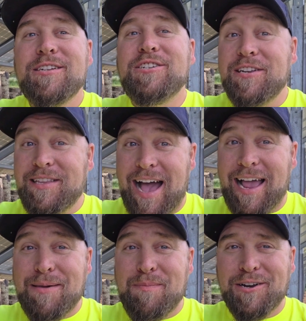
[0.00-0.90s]

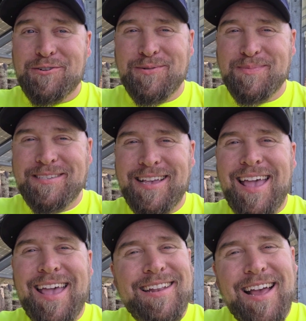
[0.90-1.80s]
Shiitake mushrooms.
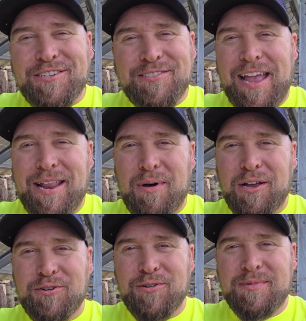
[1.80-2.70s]
Not just any
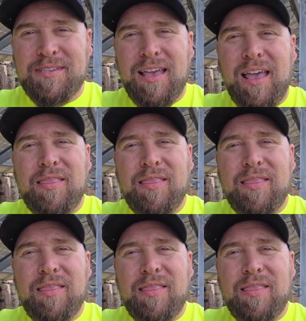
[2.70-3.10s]
mushrooms.